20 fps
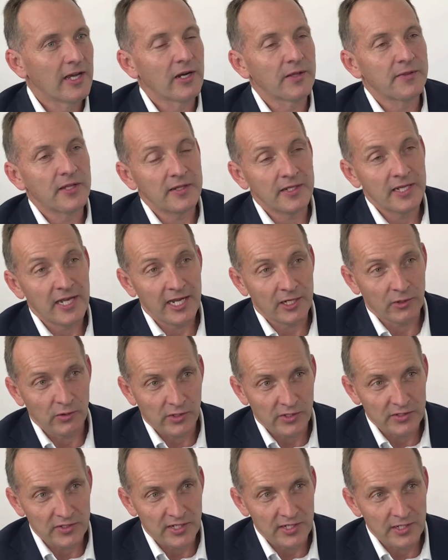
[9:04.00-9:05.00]
think the air could
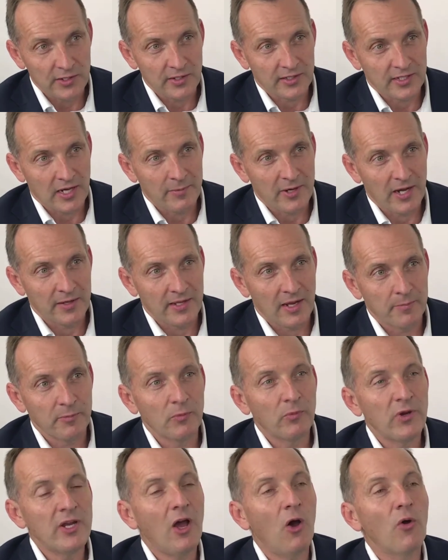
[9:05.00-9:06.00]
continue to come out of that. But
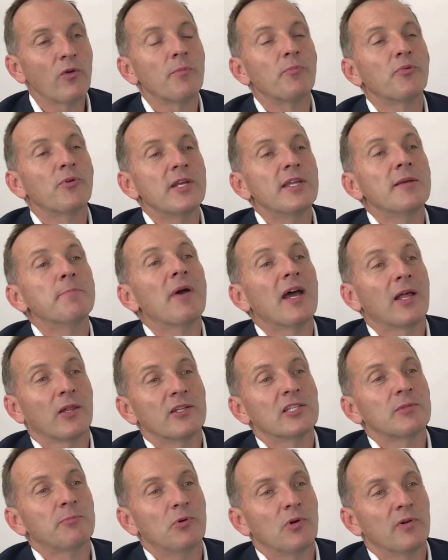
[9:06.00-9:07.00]
we hold a pretty
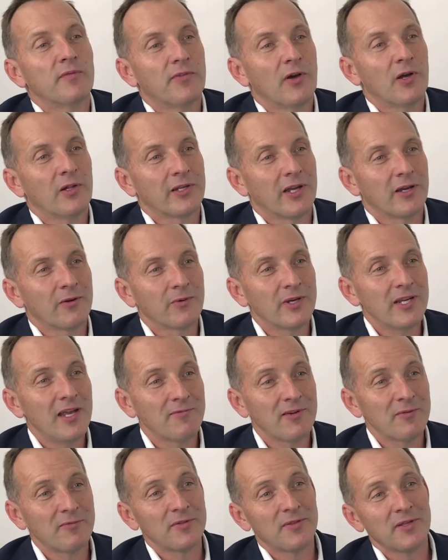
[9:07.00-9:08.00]
balanced portfolio. We have
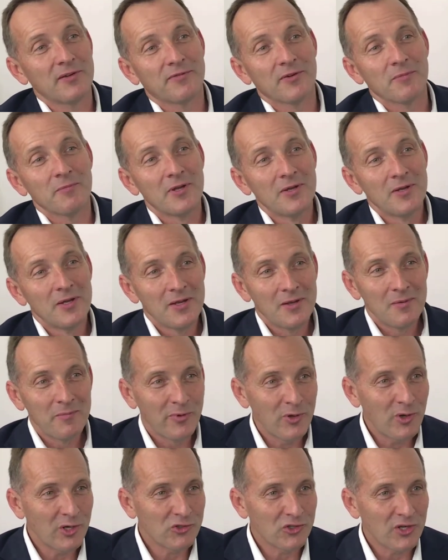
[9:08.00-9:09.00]
everything from
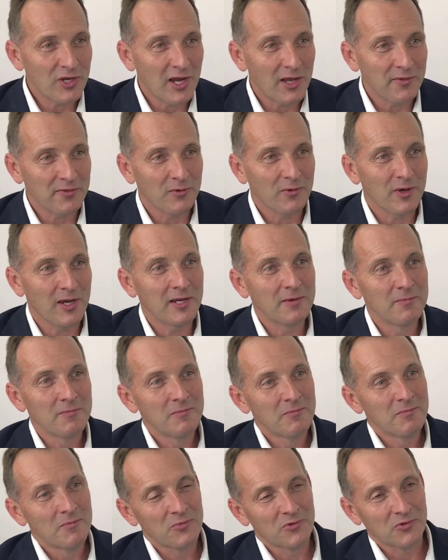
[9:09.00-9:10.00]
Berkshire Hathaway
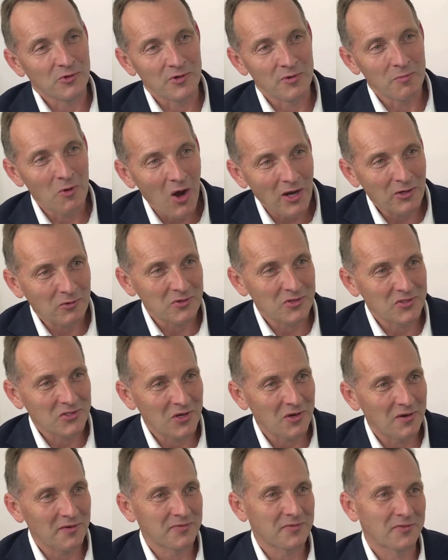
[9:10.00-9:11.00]
through to
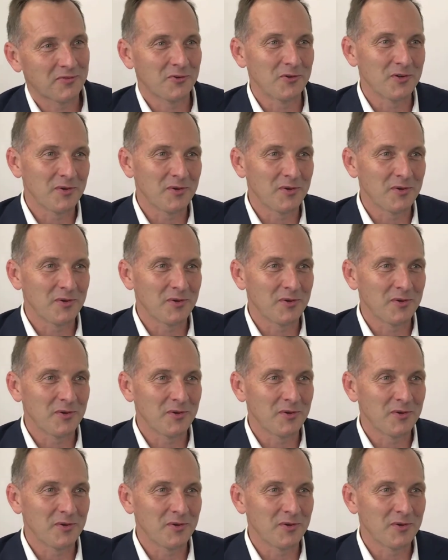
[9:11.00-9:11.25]
Microsoft, through to